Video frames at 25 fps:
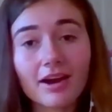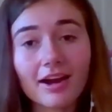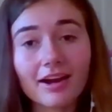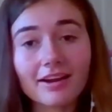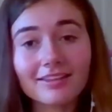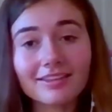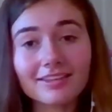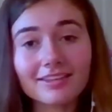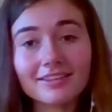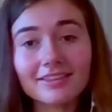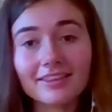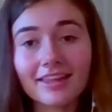
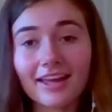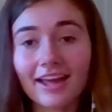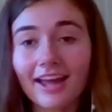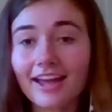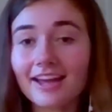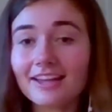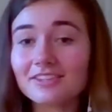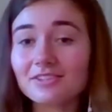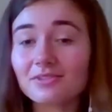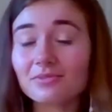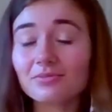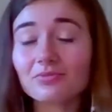island that
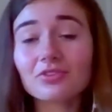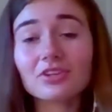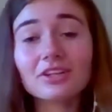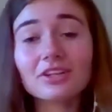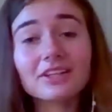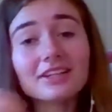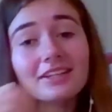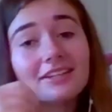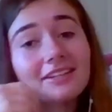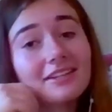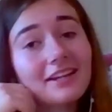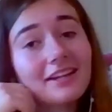has a
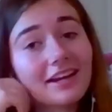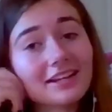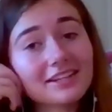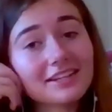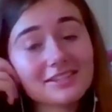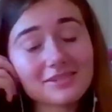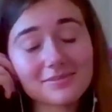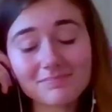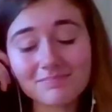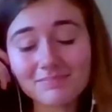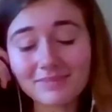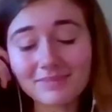really
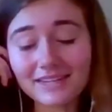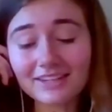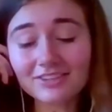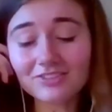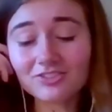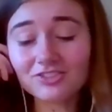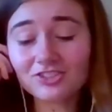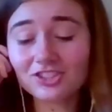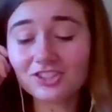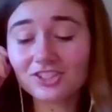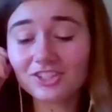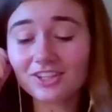nice
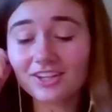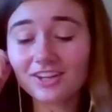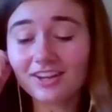beach